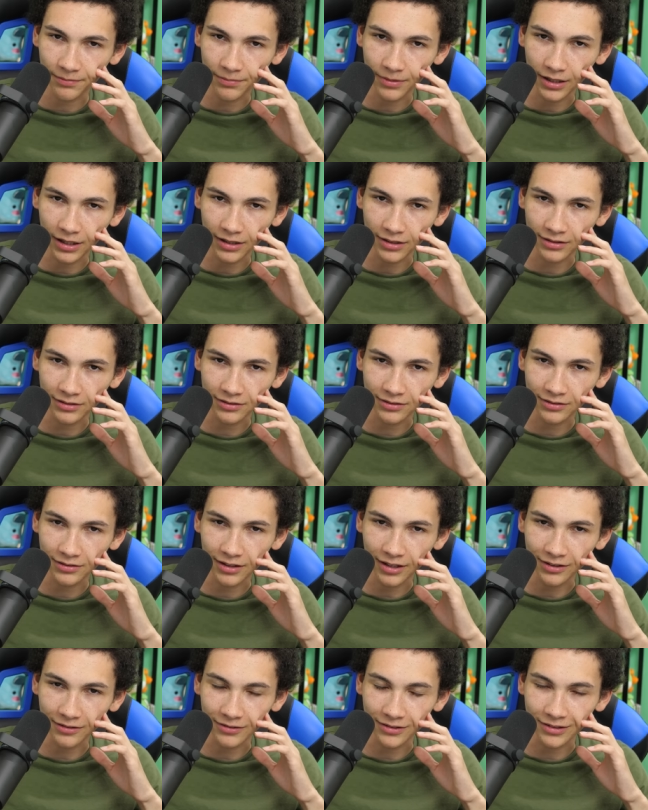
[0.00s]
POTS.
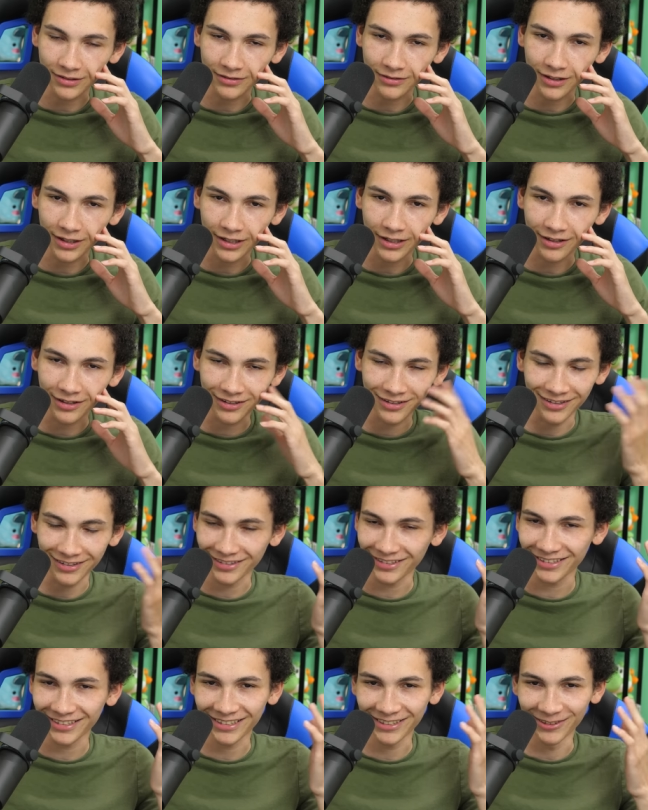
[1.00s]
I don't know. I
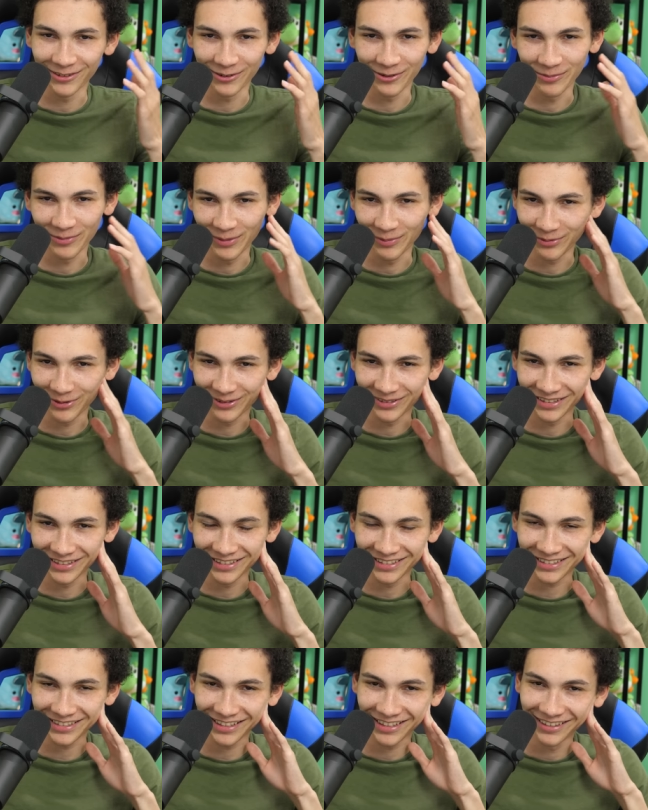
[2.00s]
honestly don't remember what
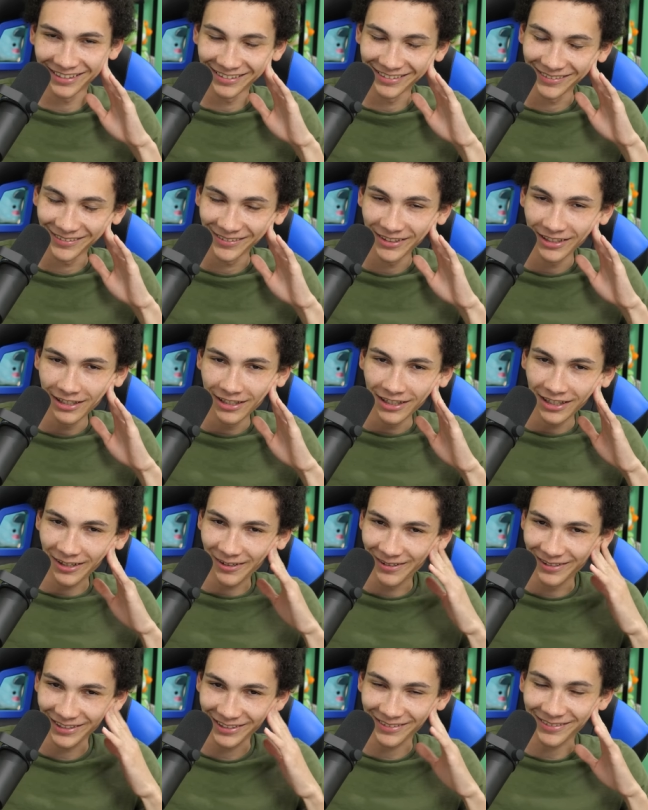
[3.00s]
they said. I
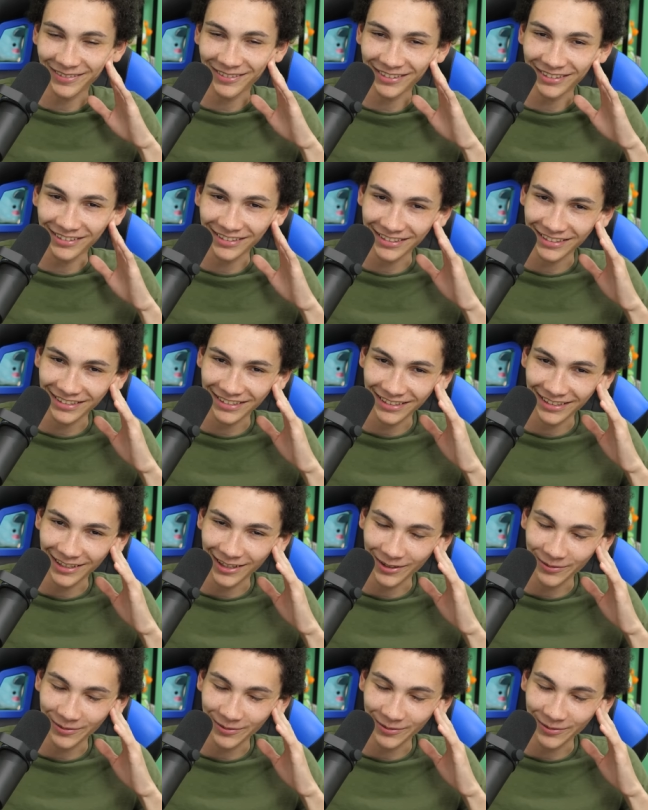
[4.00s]
wasn't really listening.